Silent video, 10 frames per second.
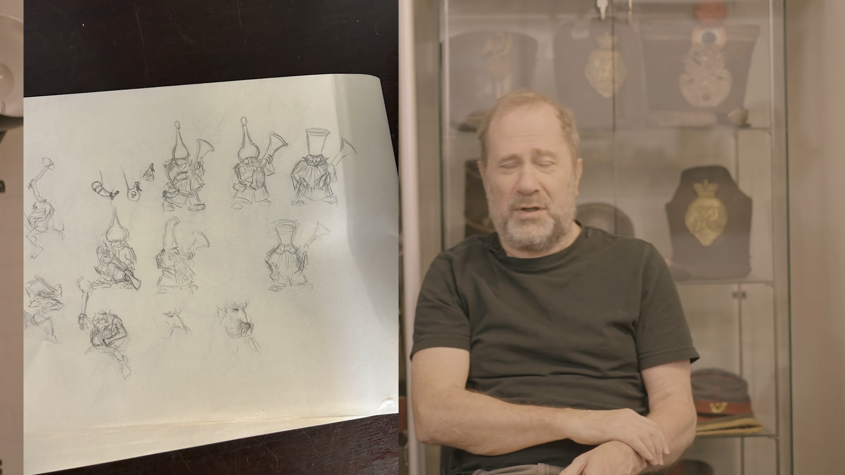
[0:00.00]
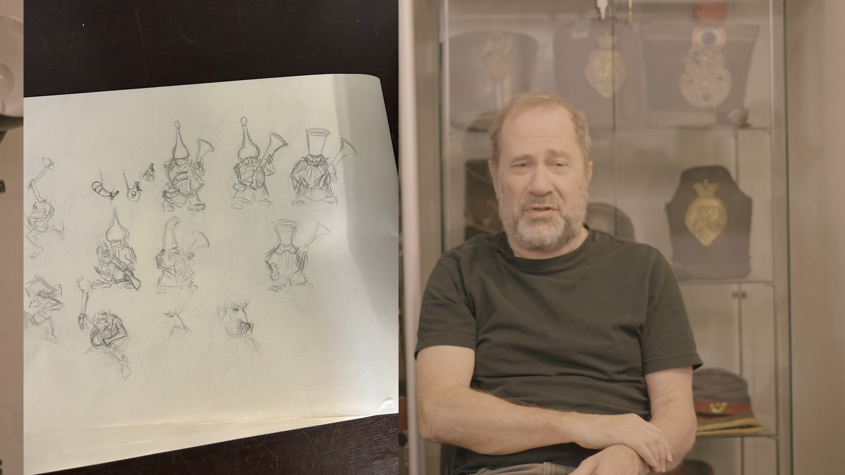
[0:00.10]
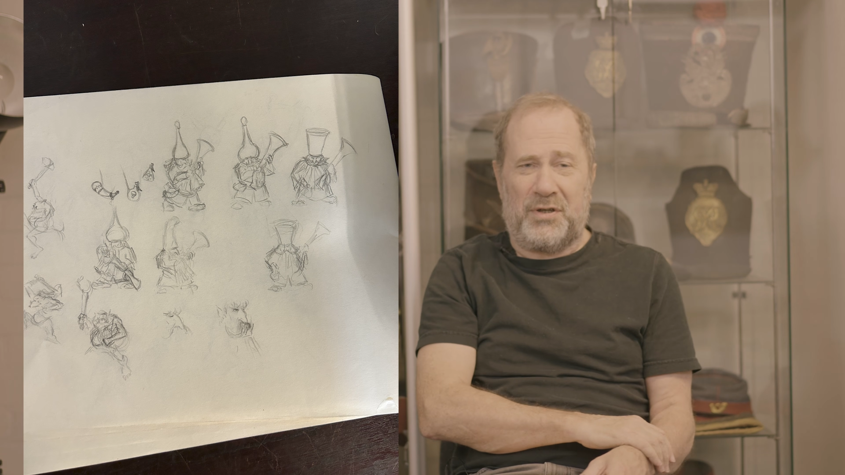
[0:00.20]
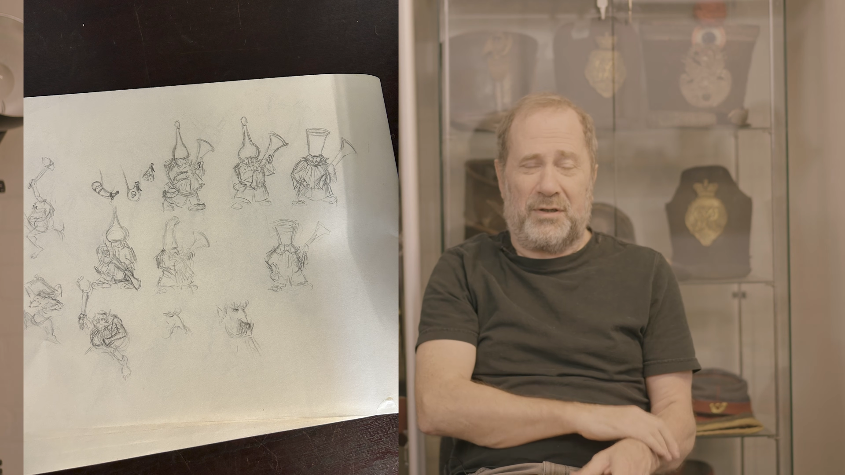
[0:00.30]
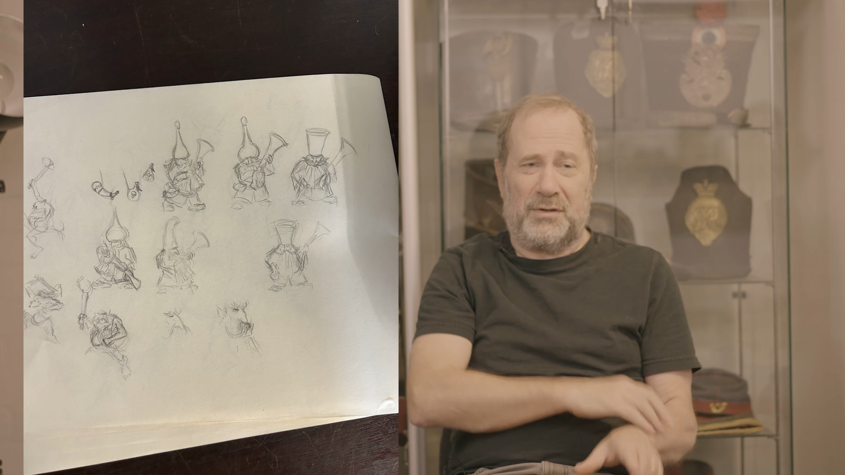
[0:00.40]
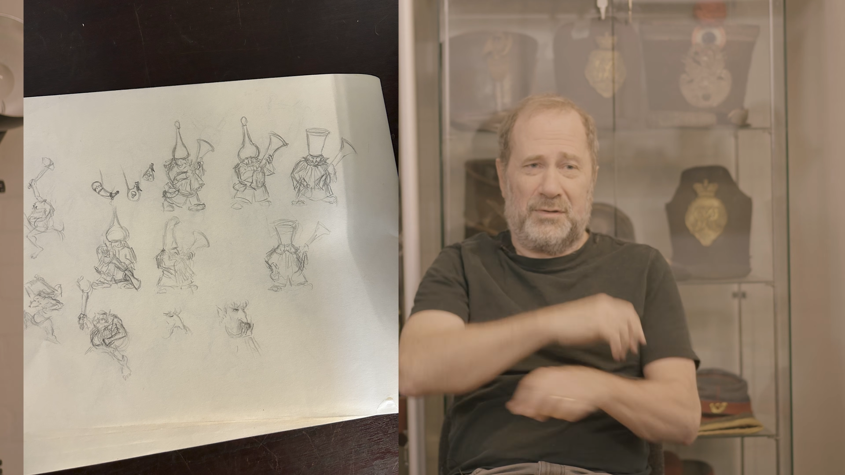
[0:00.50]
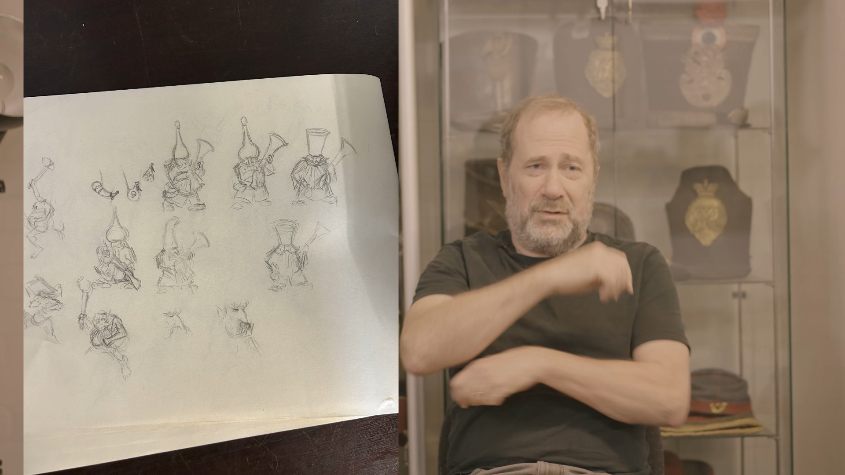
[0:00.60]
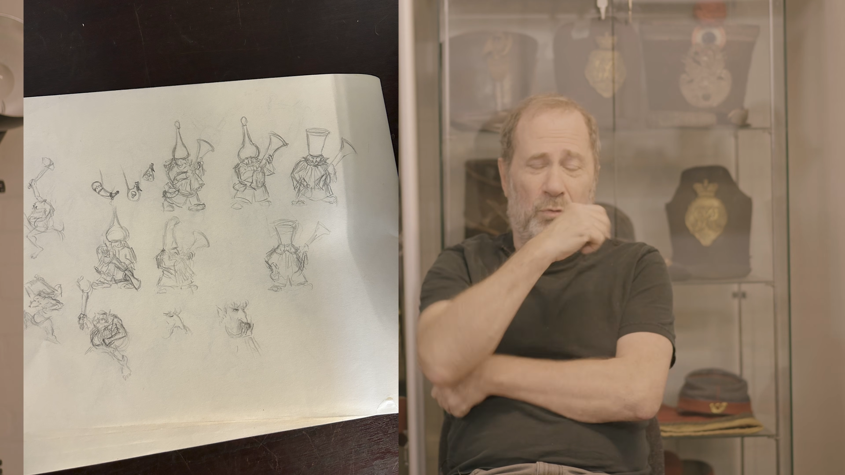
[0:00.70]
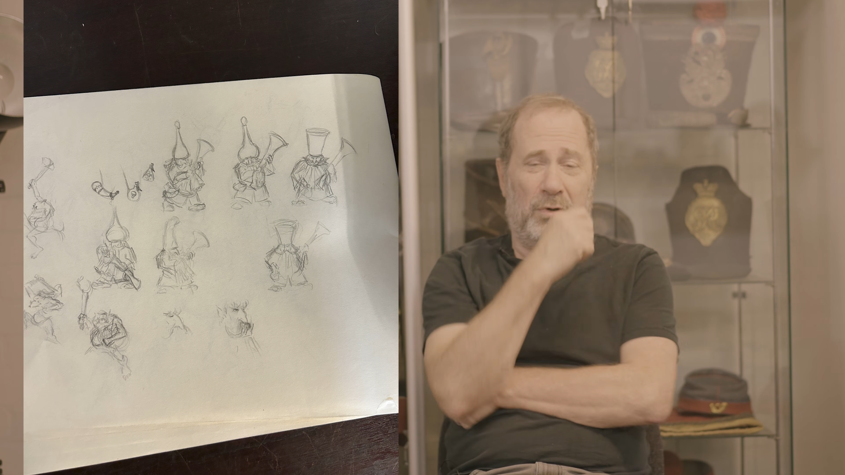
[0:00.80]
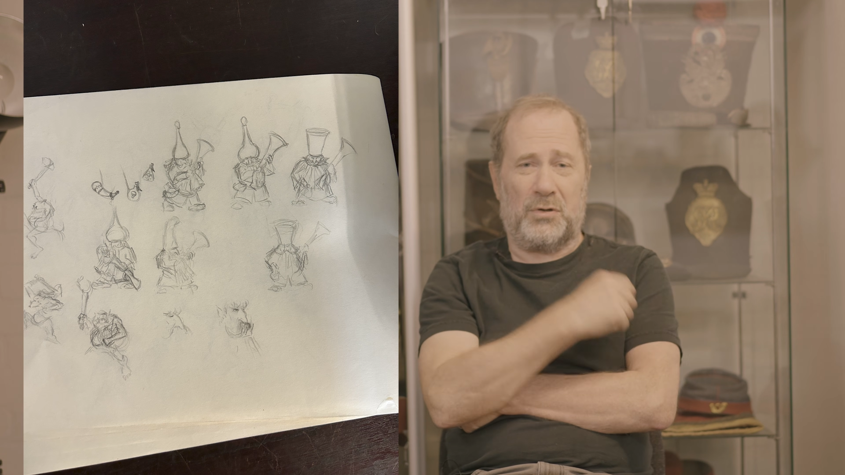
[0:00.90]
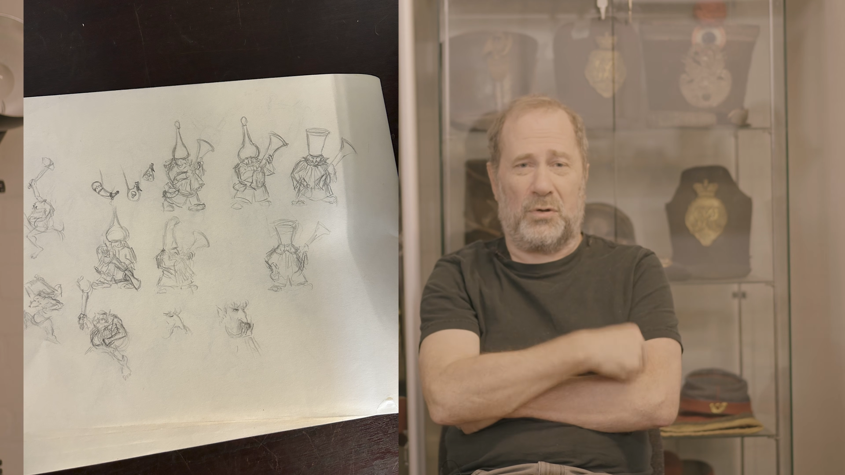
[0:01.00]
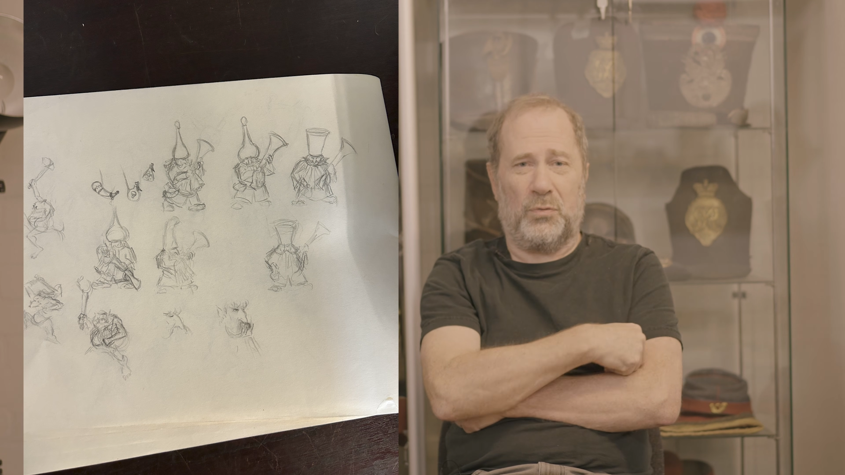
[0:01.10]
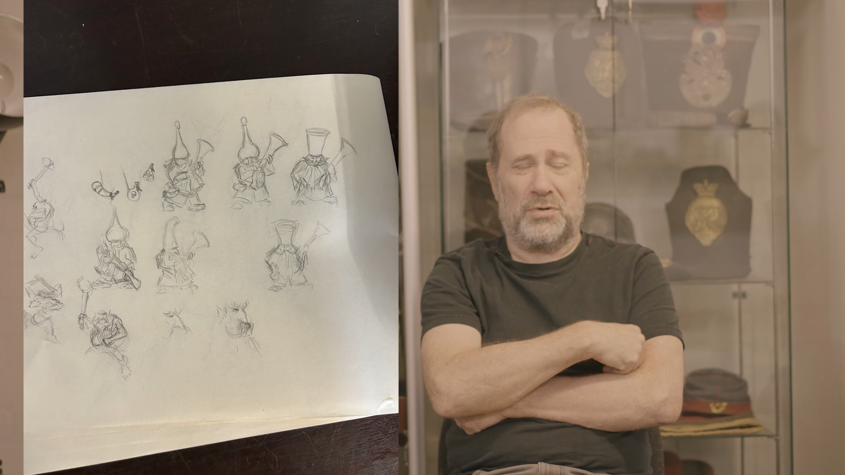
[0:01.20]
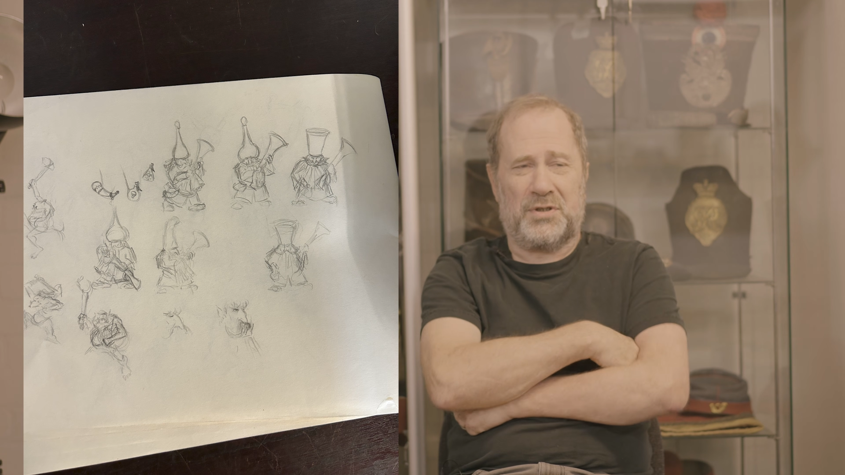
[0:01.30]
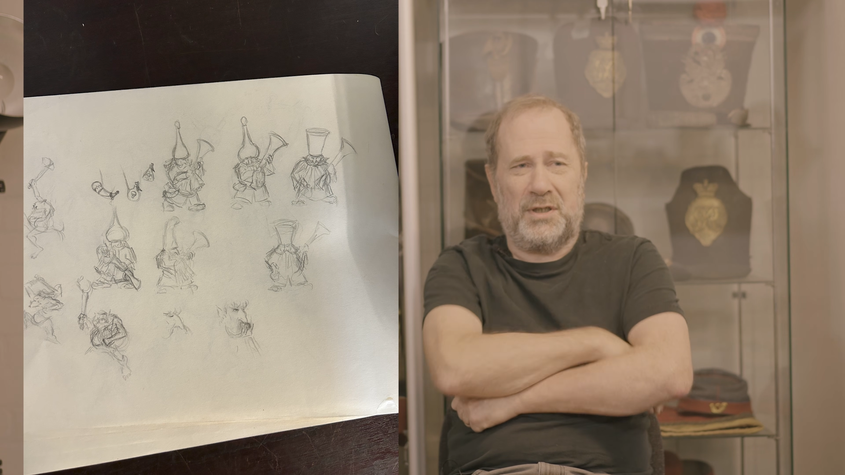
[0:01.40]
think all I got
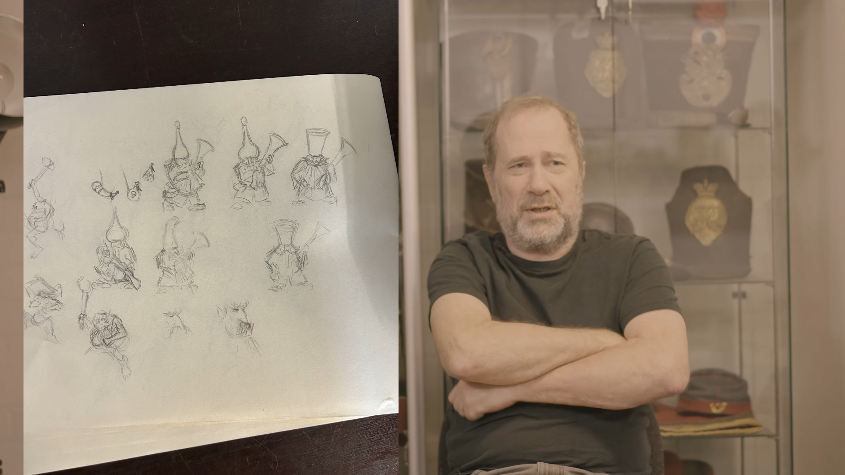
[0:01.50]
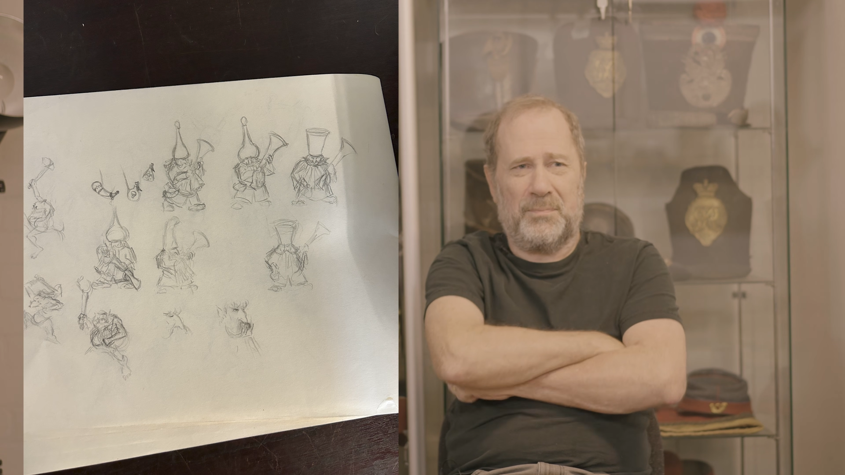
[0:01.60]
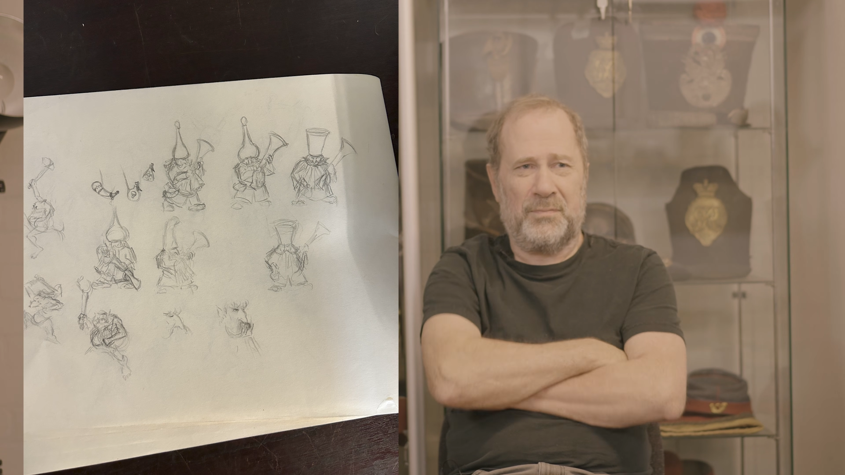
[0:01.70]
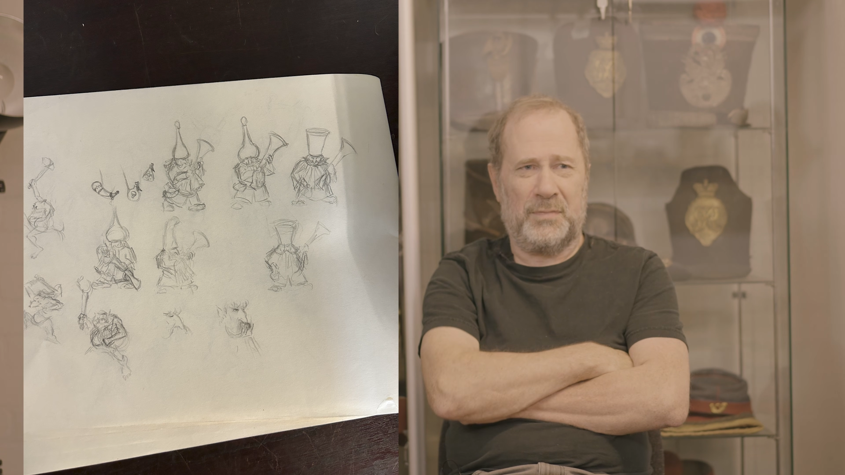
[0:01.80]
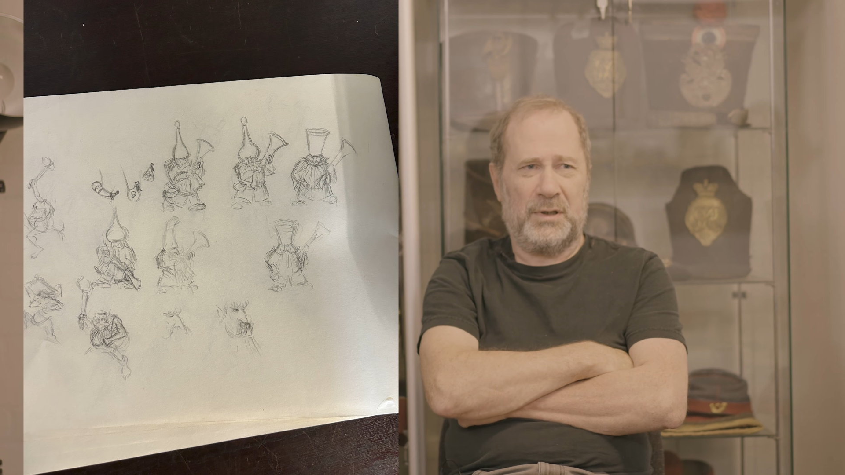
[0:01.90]
was the